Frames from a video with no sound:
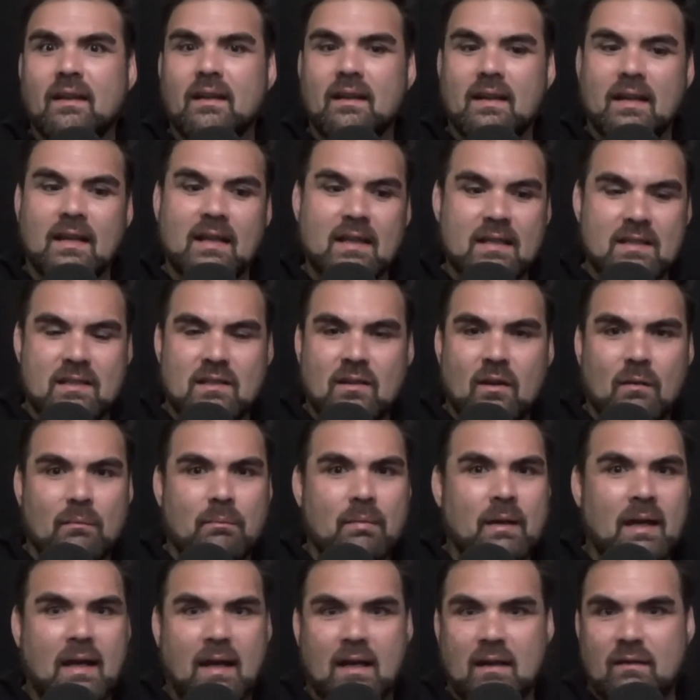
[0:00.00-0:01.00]
It is not
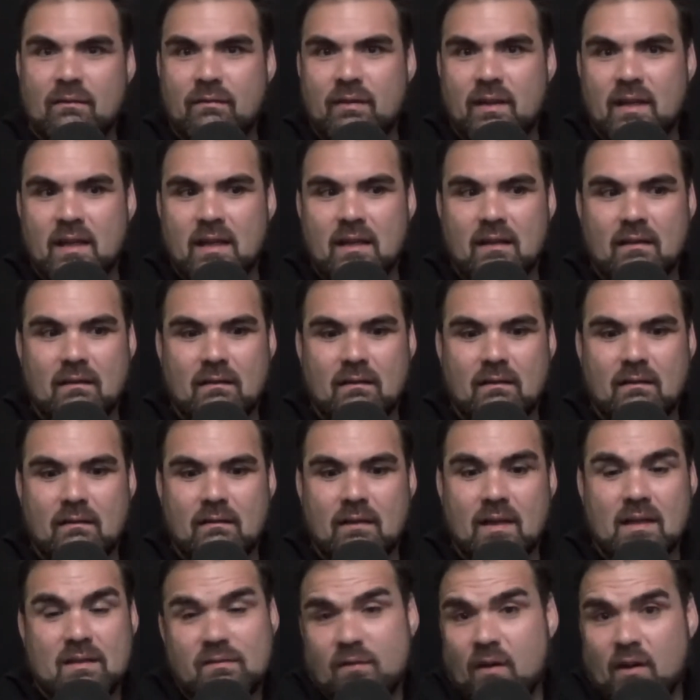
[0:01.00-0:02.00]
part of any,
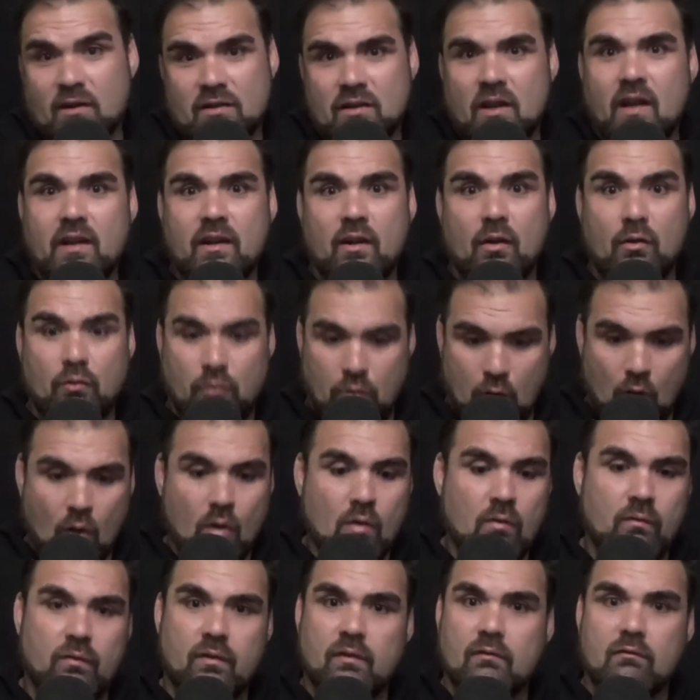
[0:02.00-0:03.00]
as far as I know,
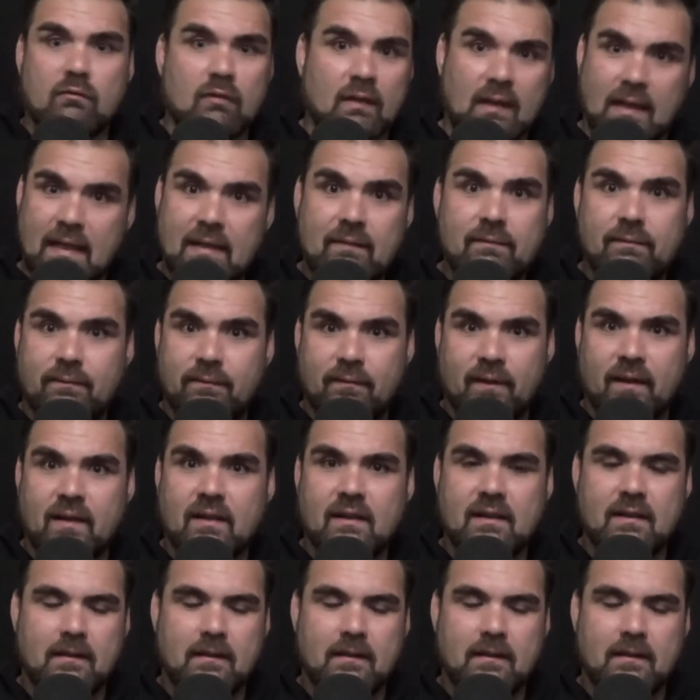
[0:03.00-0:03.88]
COVID relief fund.